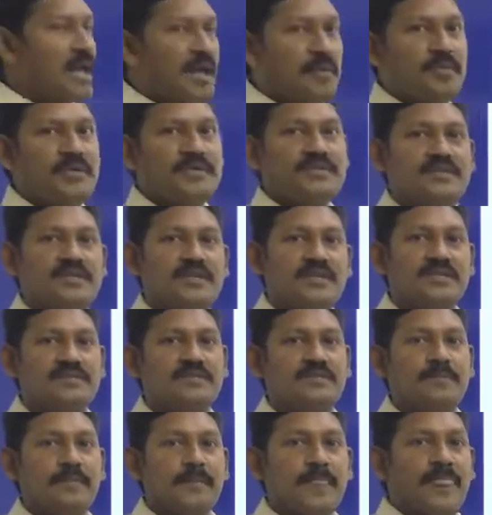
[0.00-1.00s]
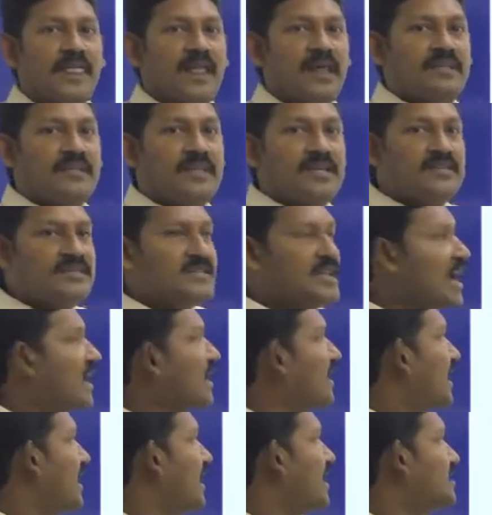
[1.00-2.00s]
happens is these
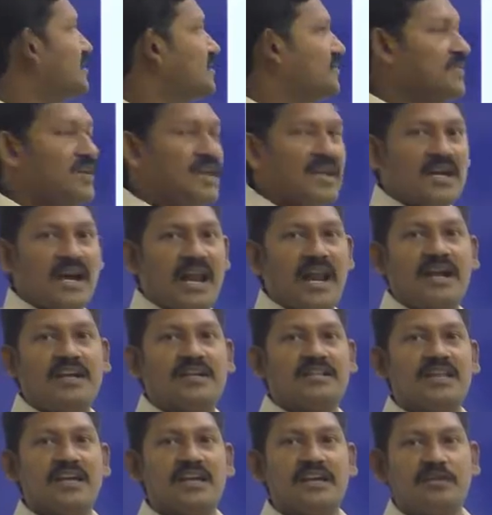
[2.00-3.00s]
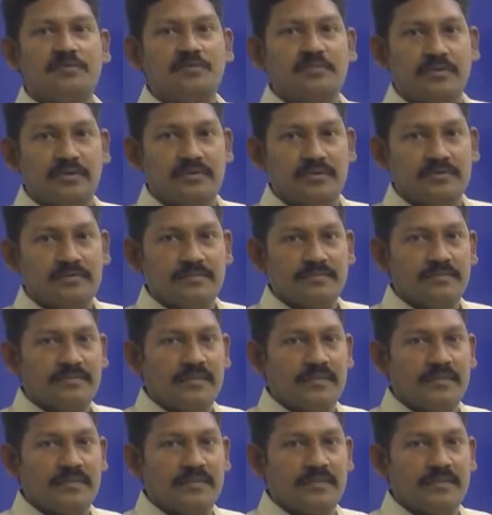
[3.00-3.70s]
dendrites will collect the input